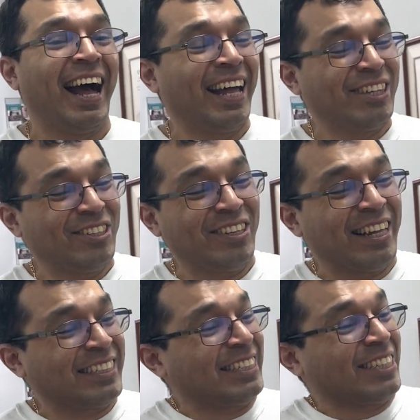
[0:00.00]
I threw
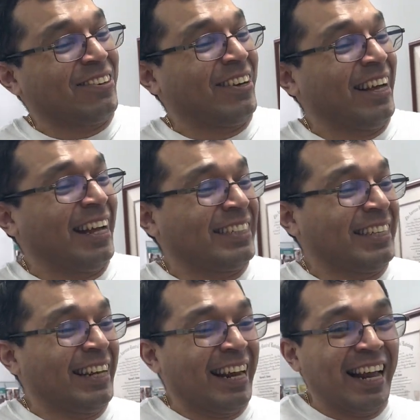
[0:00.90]
the stick away I
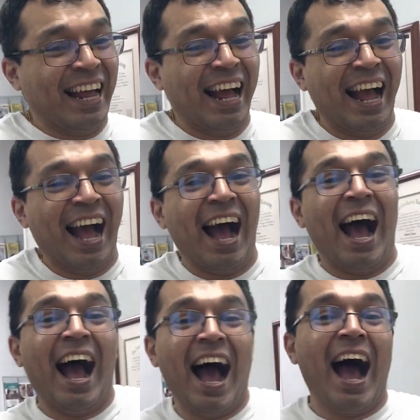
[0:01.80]
said,
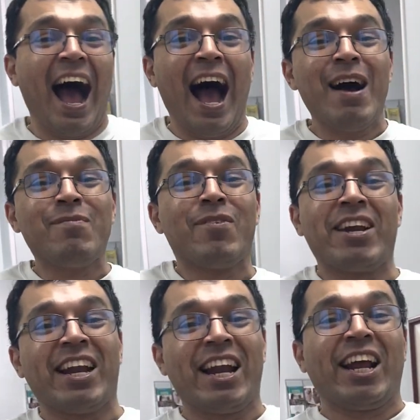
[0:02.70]
I'm
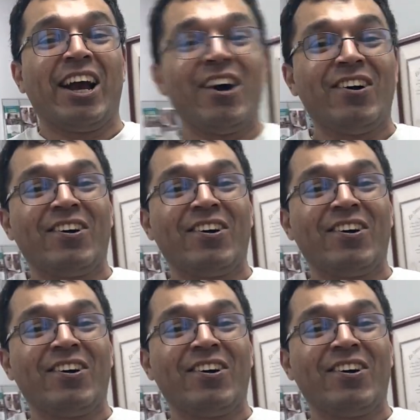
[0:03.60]
ready to go.